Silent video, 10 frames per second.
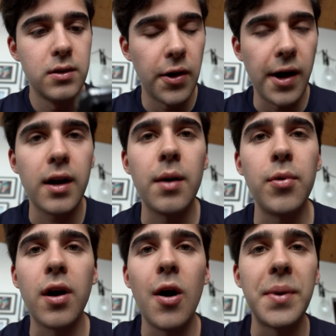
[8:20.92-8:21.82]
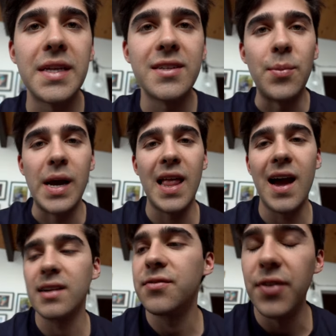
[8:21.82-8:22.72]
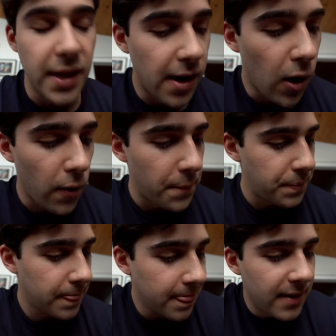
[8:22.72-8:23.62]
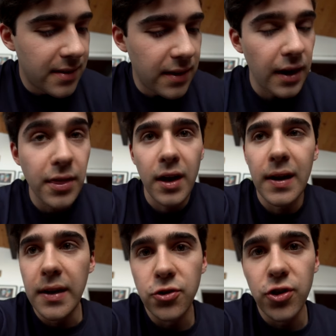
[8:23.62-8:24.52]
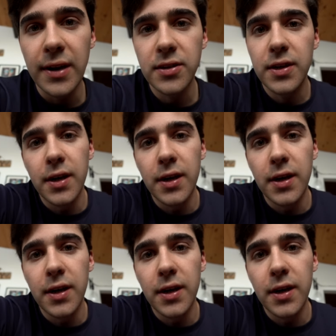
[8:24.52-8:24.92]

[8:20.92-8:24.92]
I got a couple comments on my last video that I thought I'd address